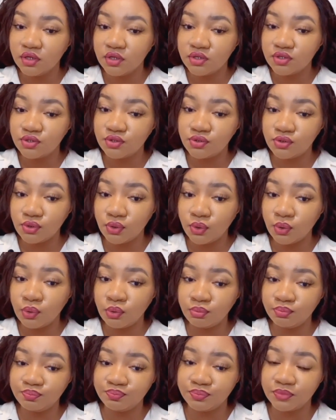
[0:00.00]

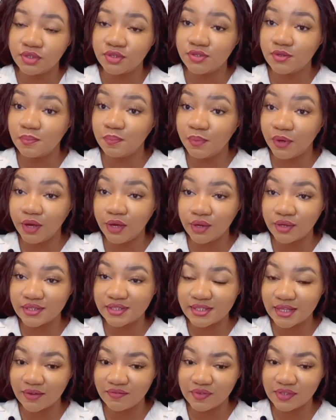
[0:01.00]
So to pay your
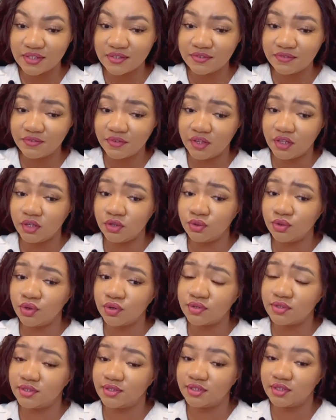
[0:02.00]
service fee, you
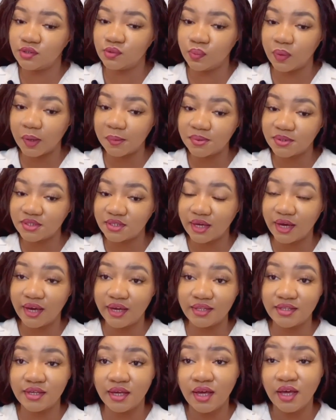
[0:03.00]
go to this
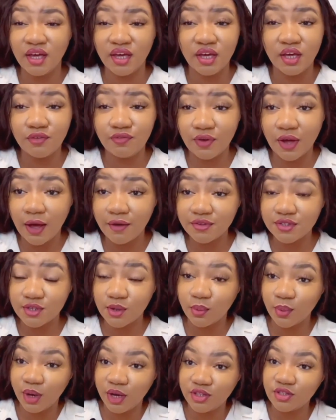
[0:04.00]
website. If you have
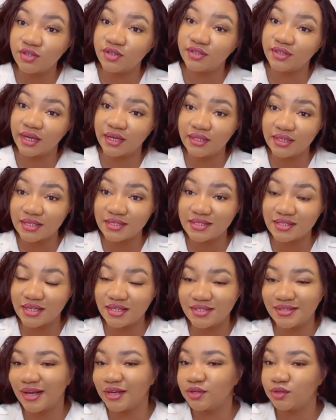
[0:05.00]
someone in the United
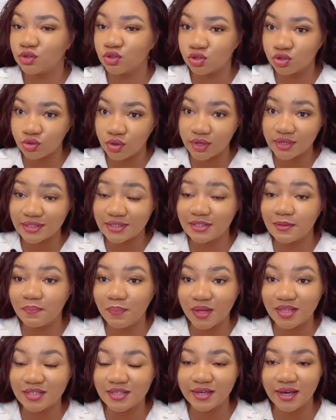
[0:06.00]
States that you trust, the
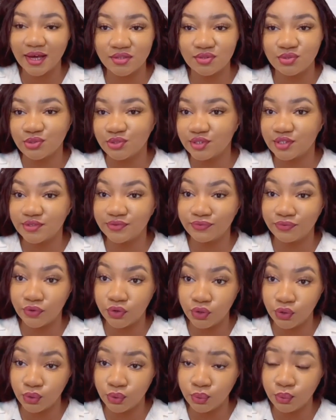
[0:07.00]
person do this
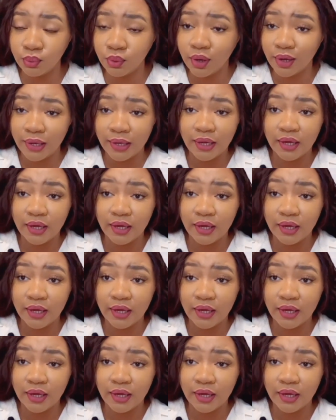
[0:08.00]
for you.